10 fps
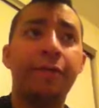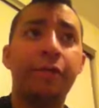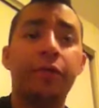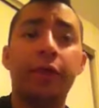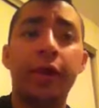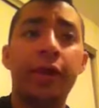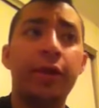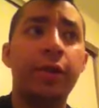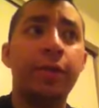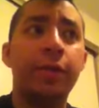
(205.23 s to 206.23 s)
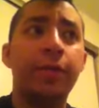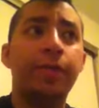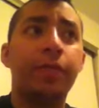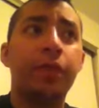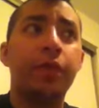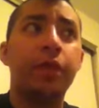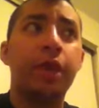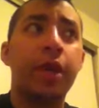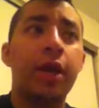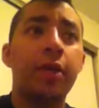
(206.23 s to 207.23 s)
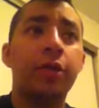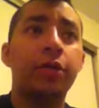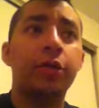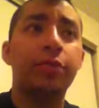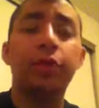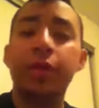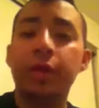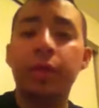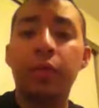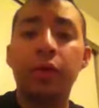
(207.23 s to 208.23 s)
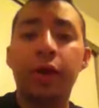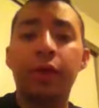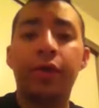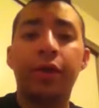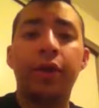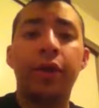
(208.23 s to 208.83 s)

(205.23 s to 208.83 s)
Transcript: credit, and they're just putting them more out there,